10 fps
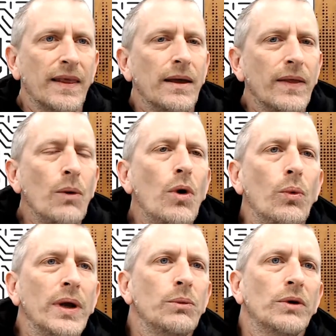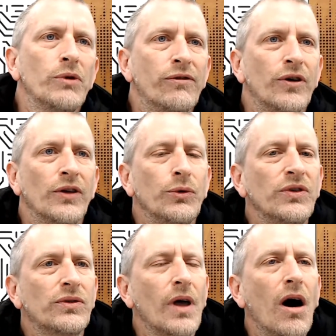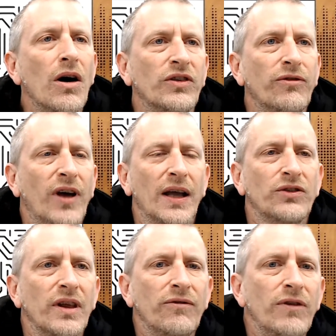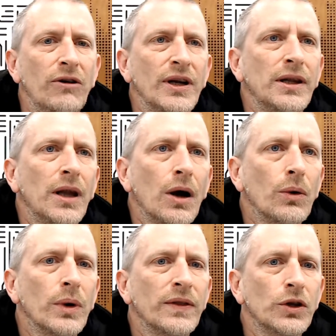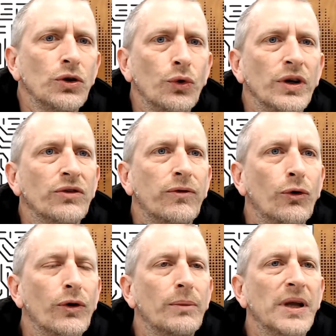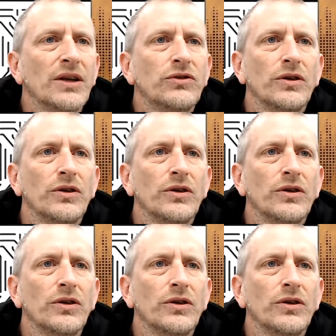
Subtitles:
They're what we would refer to as artifacts. They're very low in the noise floor of the mixer.